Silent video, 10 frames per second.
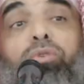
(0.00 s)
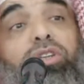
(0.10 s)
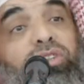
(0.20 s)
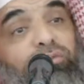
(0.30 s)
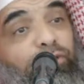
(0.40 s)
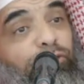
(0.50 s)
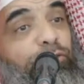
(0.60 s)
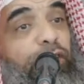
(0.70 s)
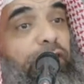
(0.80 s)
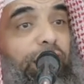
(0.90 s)
doesn't
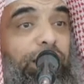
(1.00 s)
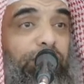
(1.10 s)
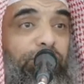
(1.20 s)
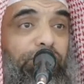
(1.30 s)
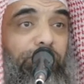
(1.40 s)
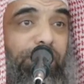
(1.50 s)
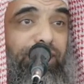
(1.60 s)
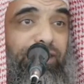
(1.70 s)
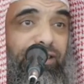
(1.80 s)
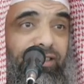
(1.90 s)
fulfill any of the
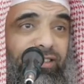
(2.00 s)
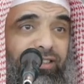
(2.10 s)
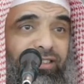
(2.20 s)
rights